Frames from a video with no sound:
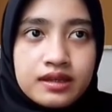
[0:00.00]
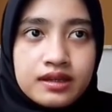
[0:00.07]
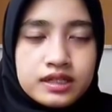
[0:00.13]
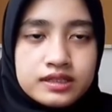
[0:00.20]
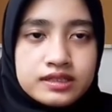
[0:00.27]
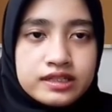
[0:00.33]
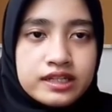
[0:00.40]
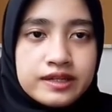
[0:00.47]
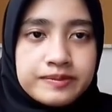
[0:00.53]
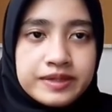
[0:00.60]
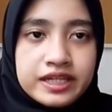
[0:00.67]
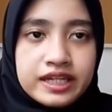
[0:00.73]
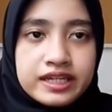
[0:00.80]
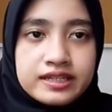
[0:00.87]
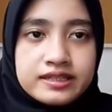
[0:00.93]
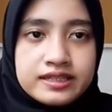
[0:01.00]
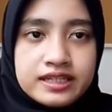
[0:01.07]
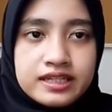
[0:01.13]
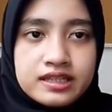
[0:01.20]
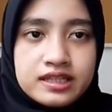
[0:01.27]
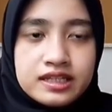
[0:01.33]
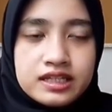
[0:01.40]
Cinnamic
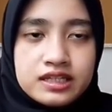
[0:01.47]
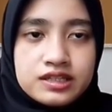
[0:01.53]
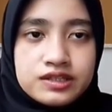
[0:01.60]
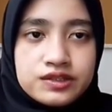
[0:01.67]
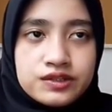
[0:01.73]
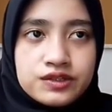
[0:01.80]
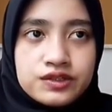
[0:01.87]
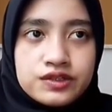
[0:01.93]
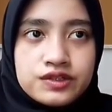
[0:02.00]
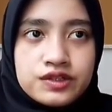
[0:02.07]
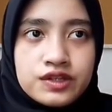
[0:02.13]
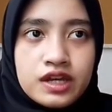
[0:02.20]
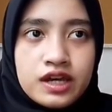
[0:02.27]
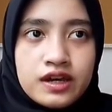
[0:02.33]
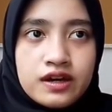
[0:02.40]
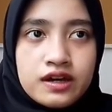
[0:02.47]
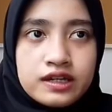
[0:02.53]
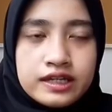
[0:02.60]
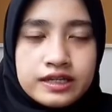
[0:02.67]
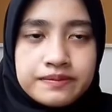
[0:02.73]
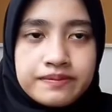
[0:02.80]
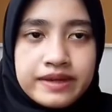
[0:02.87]
acid is used
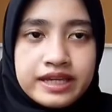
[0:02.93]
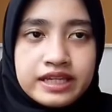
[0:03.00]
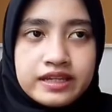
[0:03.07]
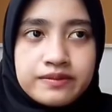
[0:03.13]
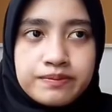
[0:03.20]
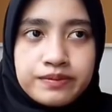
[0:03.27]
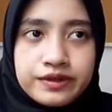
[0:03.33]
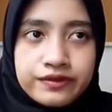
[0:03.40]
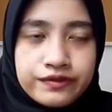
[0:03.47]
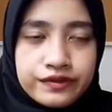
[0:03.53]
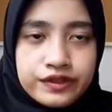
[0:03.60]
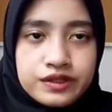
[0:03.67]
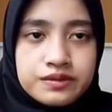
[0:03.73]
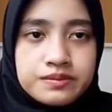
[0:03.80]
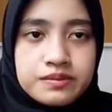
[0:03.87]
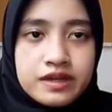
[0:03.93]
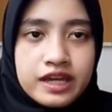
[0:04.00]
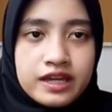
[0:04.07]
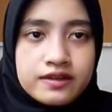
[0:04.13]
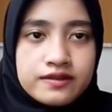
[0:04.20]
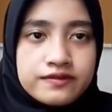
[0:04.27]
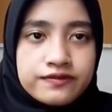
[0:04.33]
in making perfume
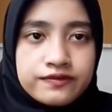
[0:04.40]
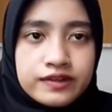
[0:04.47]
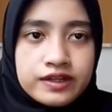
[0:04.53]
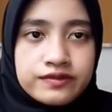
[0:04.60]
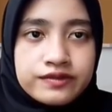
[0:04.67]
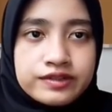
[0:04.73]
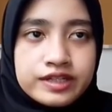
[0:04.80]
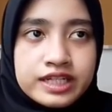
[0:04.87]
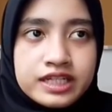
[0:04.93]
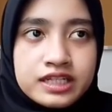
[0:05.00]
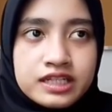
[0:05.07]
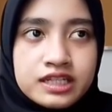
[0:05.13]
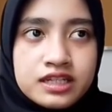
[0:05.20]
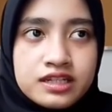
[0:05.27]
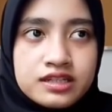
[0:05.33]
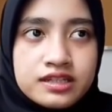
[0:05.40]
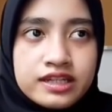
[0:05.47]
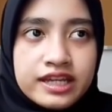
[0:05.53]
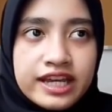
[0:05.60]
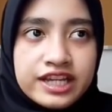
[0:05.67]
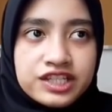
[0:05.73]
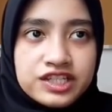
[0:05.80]
and flavoring
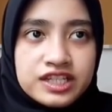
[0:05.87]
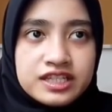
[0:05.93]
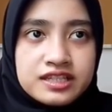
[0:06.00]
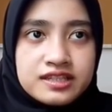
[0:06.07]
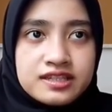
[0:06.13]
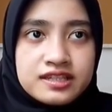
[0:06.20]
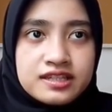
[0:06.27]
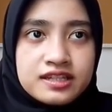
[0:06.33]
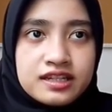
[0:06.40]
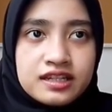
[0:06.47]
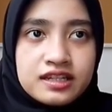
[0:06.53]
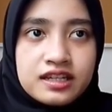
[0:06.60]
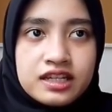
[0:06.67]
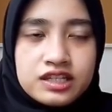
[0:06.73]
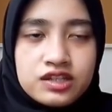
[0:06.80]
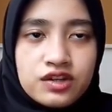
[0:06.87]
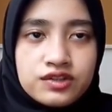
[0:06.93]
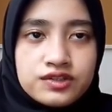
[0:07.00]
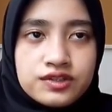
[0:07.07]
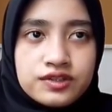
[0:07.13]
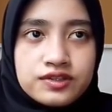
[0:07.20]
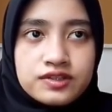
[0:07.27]
agents. It
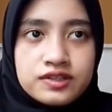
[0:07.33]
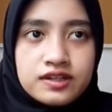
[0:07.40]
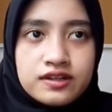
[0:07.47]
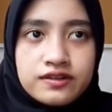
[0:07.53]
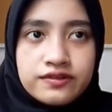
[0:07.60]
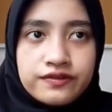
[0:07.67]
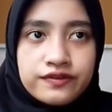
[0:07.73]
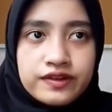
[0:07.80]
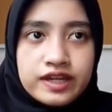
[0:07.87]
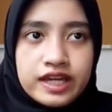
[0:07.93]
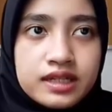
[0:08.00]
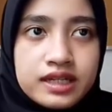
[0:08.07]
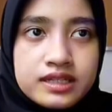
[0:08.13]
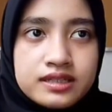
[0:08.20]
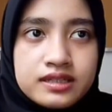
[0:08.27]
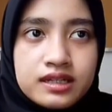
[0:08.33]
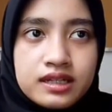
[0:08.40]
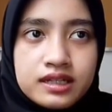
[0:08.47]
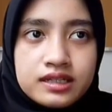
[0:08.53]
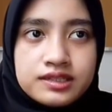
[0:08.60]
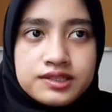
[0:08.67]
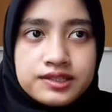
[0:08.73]
also serves as
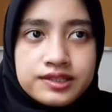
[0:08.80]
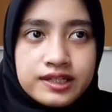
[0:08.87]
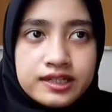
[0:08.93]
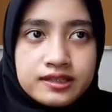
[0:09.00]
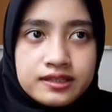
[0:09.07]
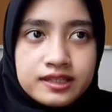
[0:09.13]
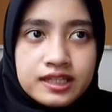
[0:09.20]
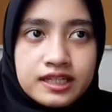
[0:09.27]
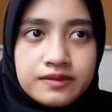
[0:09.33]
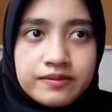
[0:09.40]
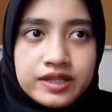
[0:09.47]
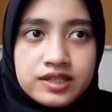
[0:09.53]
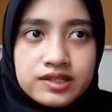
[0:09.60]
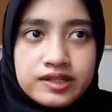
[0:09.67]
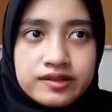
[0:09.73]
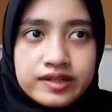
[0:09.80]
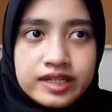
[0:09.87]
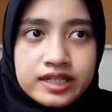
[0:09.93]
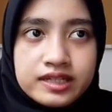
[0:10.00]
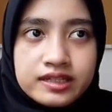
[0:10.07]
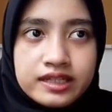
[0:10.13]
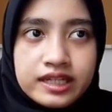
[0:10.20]
a starting
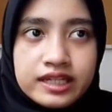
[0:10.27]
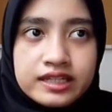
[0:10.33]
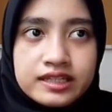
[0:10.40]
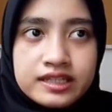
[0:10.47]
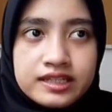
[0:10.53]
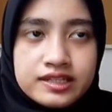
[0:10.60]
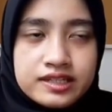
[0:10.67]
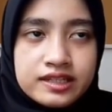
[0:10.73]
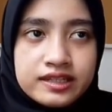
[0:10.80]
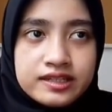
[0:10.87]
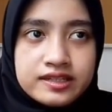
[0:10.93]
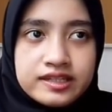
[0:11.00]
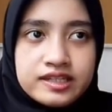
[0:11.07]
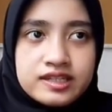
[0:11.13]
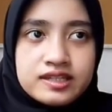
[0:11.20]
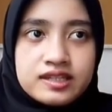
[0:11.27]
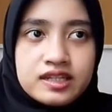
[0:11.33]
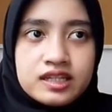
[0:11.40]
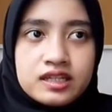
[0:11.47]
material in the synthesis